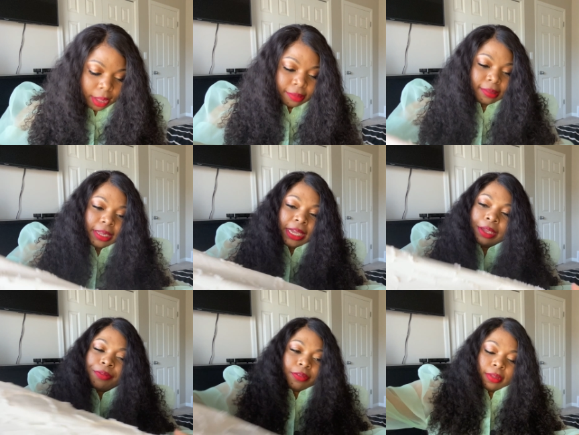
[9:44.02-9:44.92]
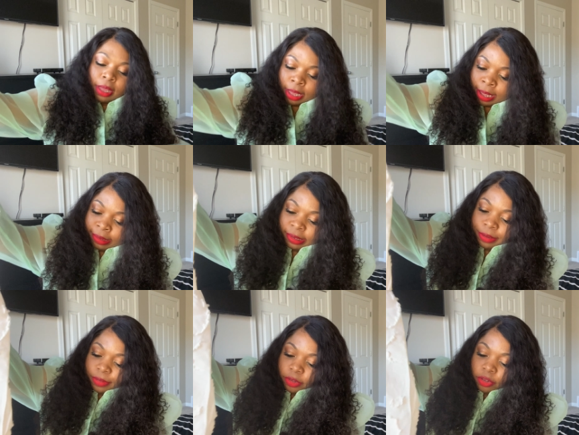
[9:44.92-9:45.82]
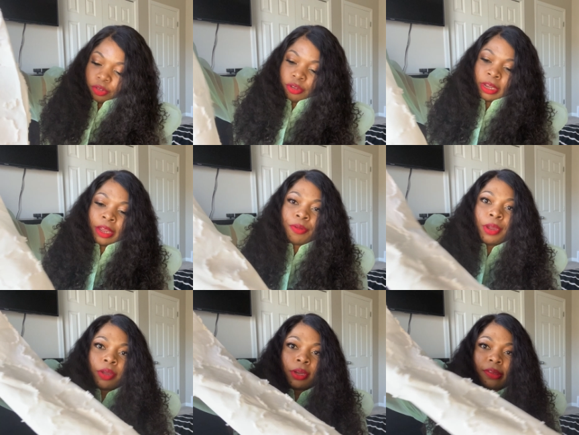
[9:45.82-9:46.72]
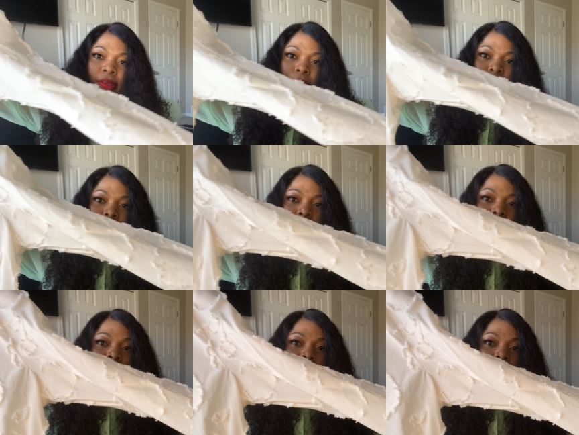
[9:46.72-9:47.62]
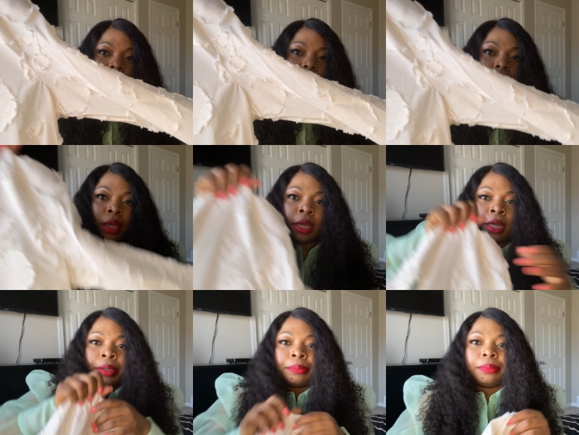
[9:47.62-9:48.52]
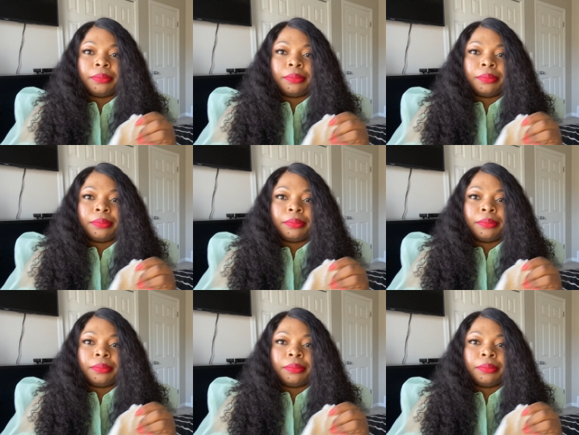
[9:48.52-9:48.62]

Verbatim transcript: Sleeves, uh, sleeves are just like regular sleeves, nothing uh,